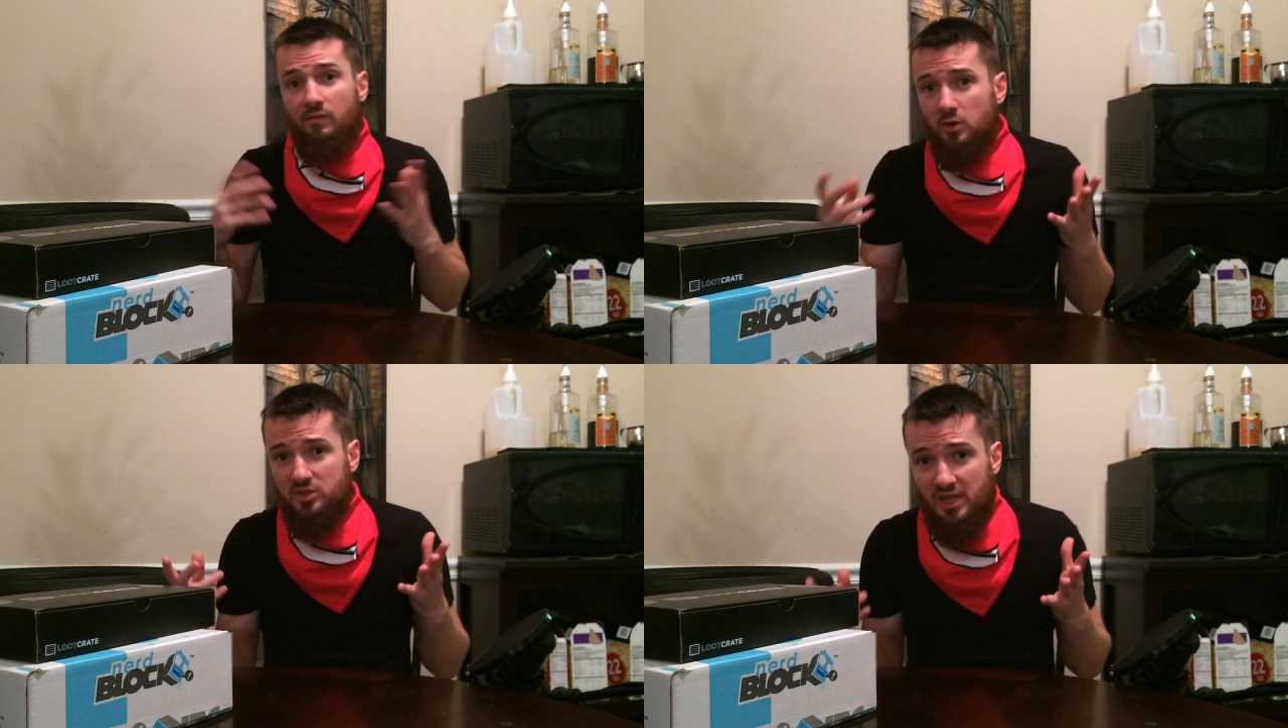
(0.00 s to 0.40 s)

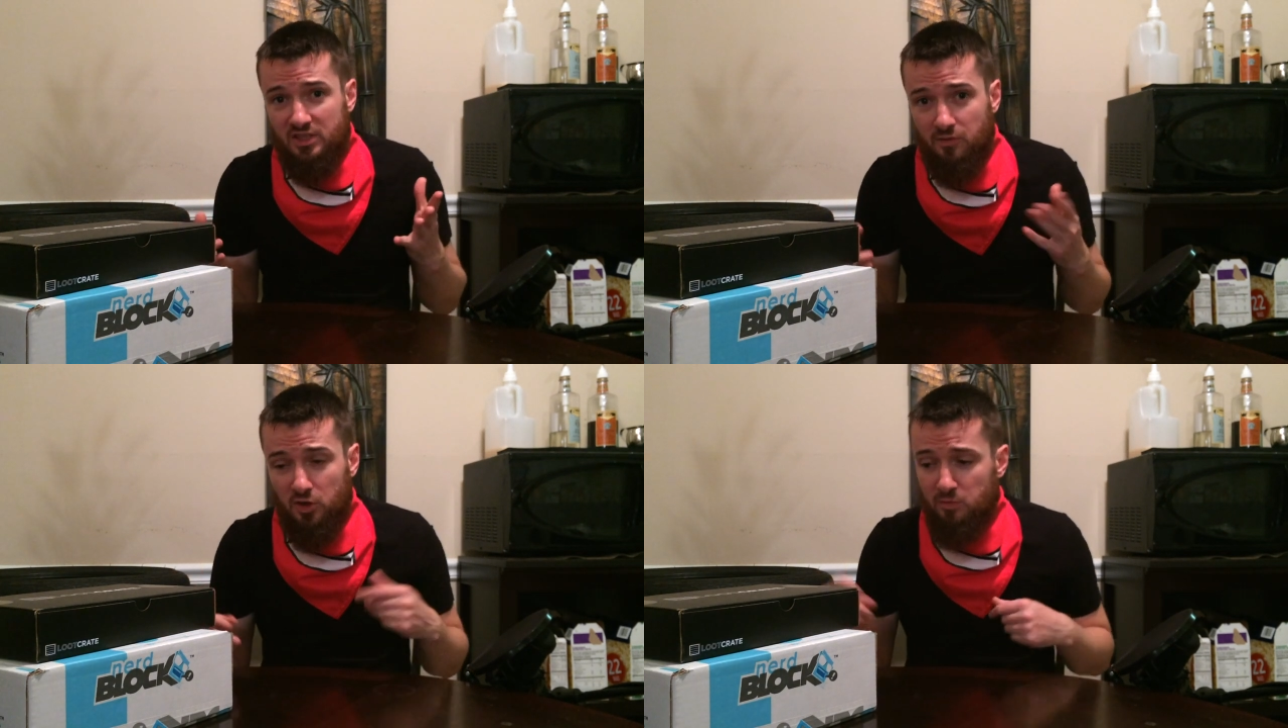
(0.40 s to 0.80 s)
First
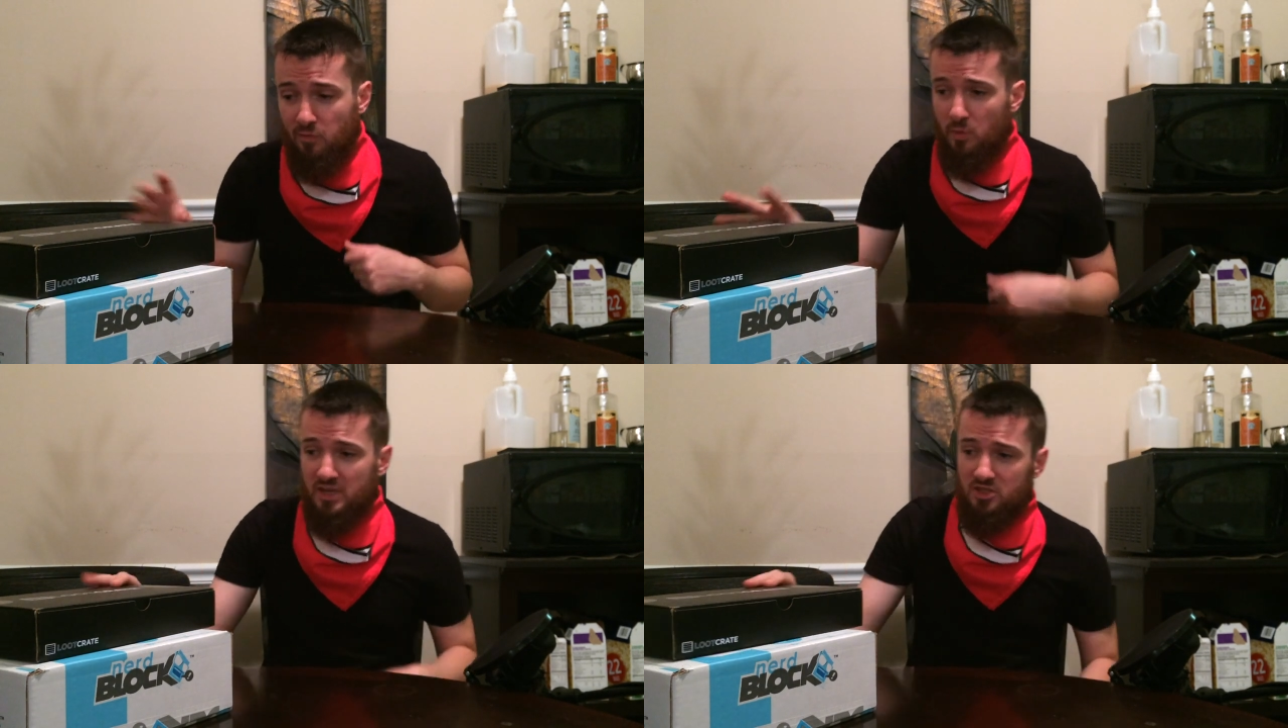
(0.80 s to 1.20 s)
things first,
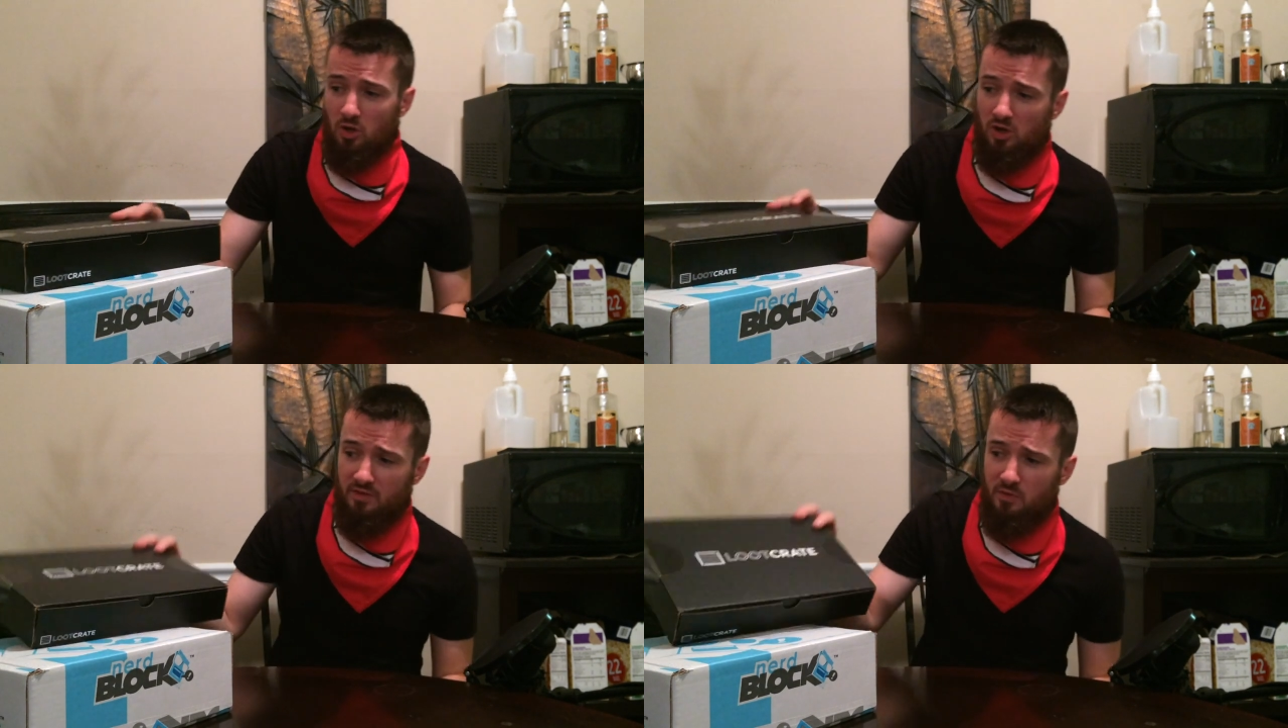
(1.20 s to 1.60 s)
before we get
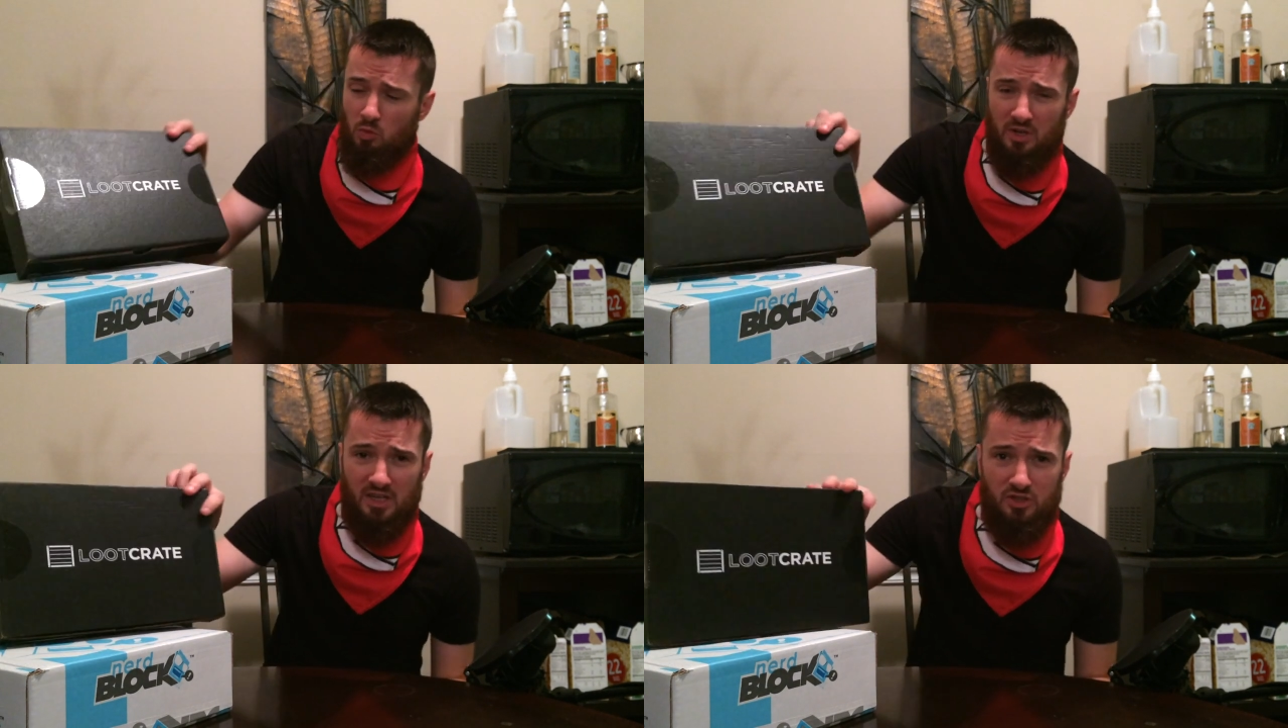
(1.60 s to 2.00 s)
started, if
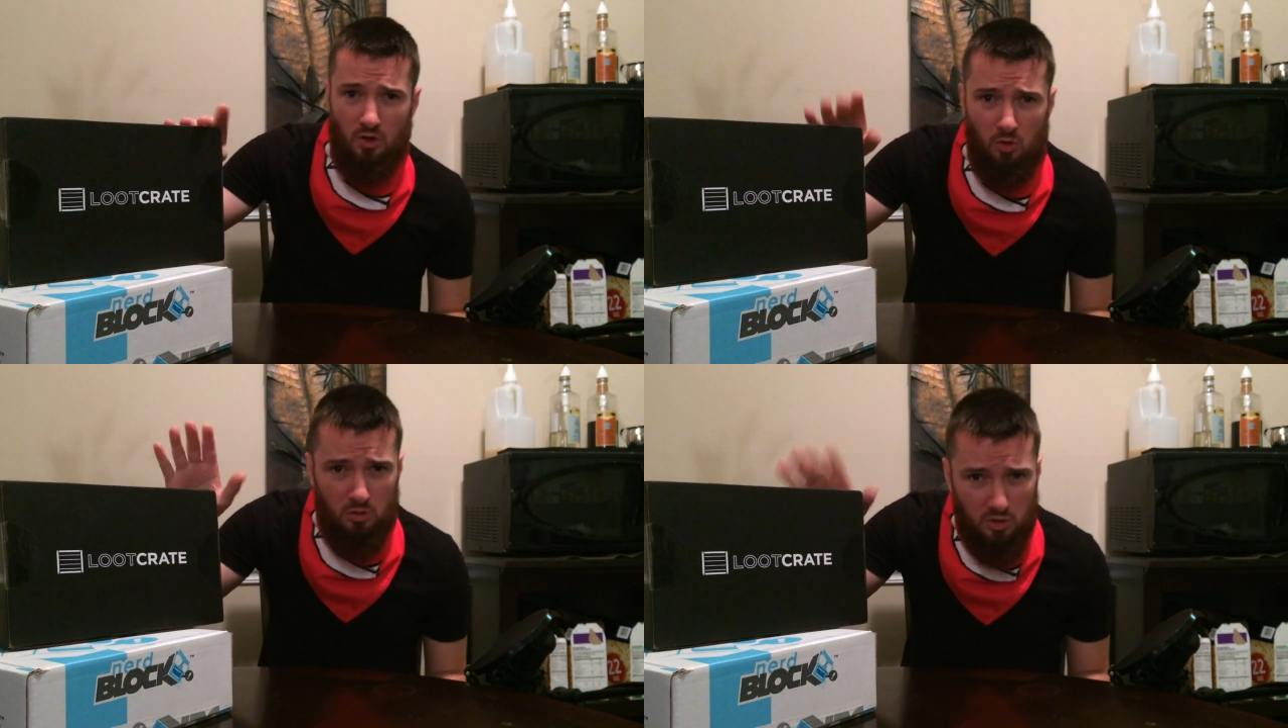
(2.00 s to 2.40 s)
you want to get
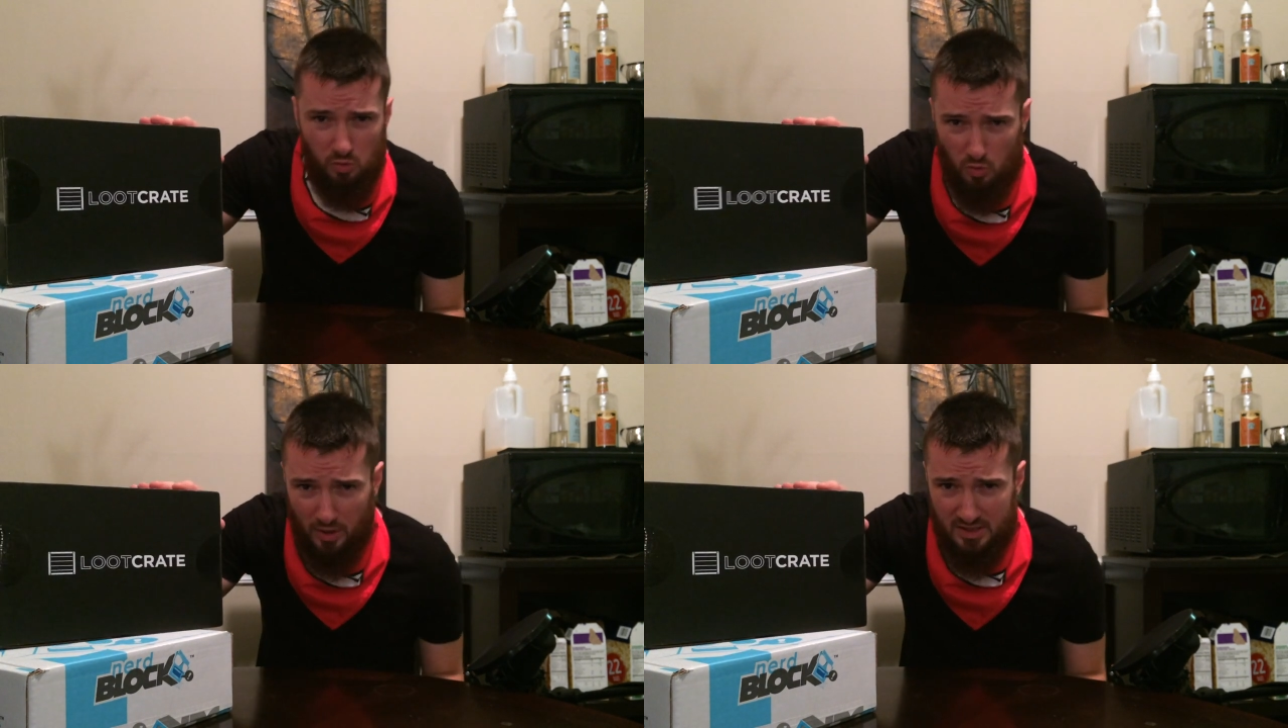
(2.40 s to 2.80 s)
your own
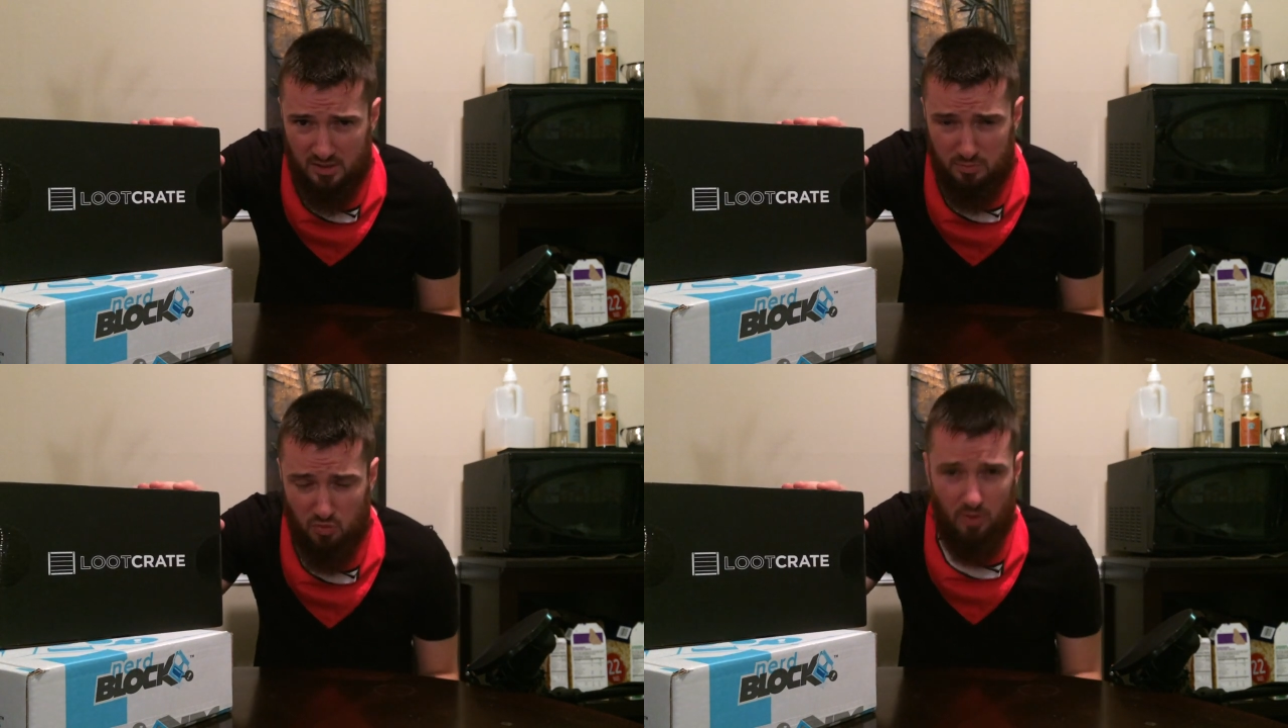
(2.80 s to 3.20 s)
Loot Crate
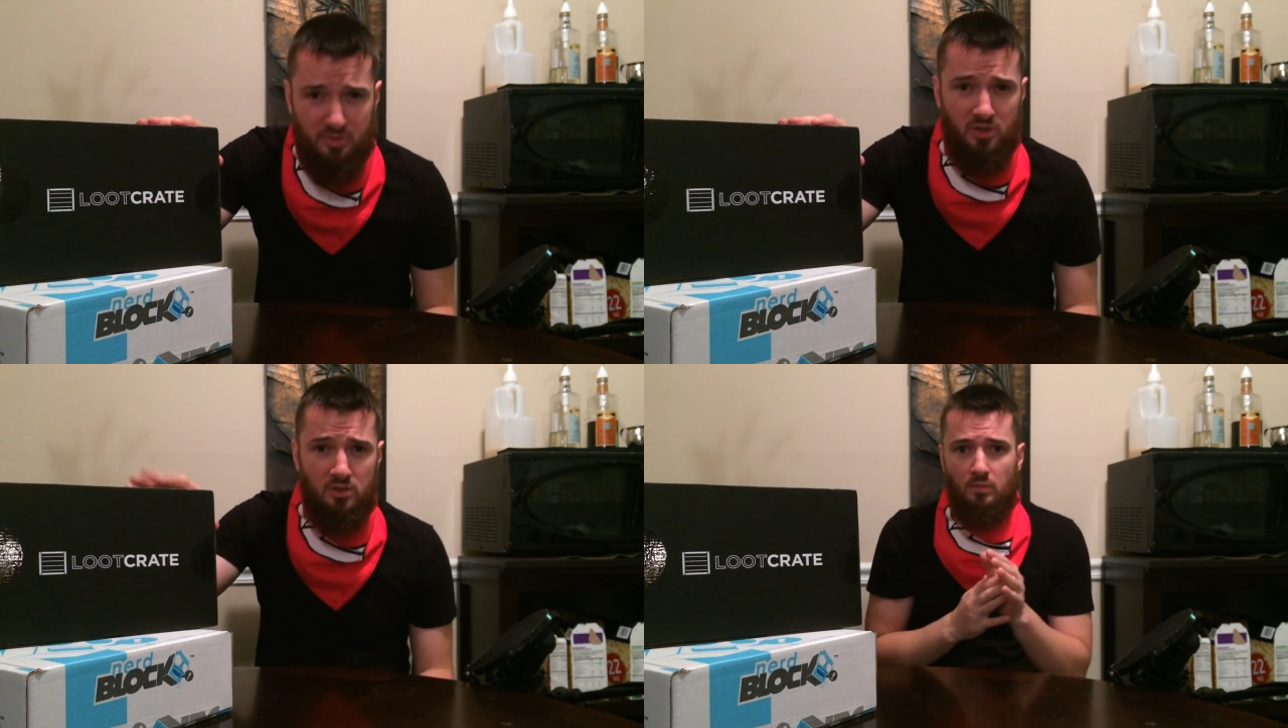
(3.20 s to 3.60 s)

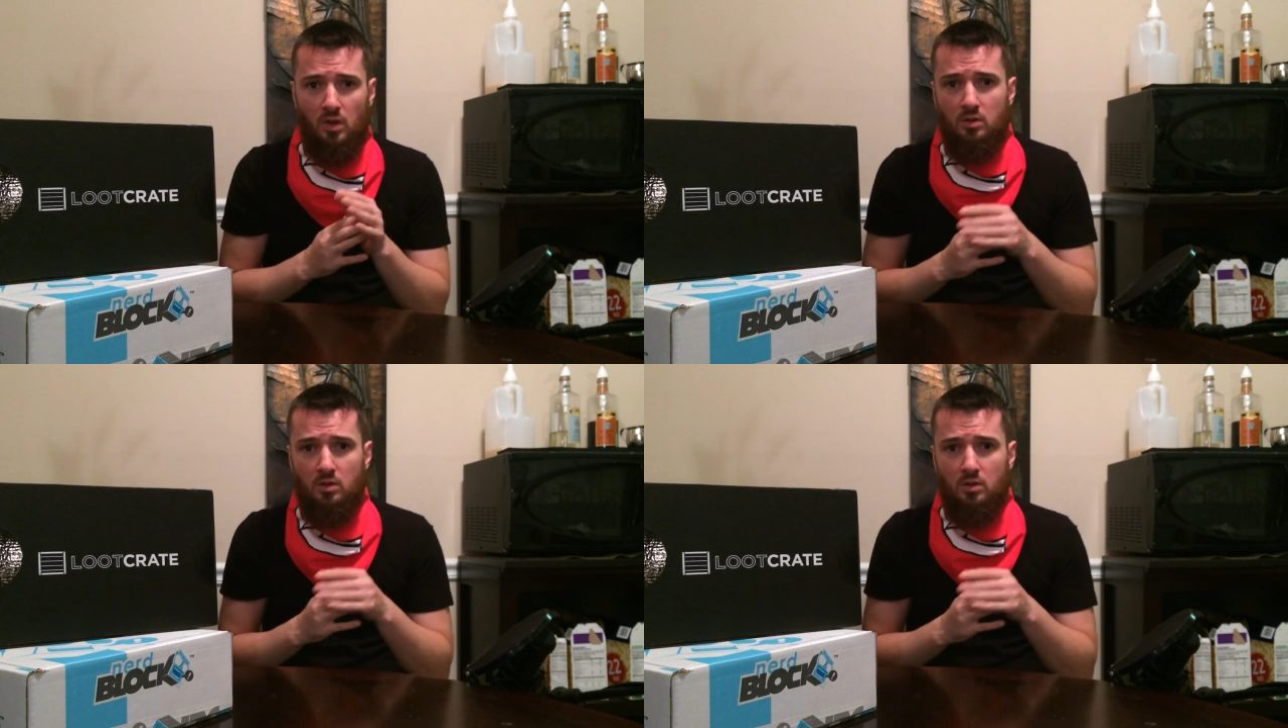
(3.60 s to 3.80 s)
subscription,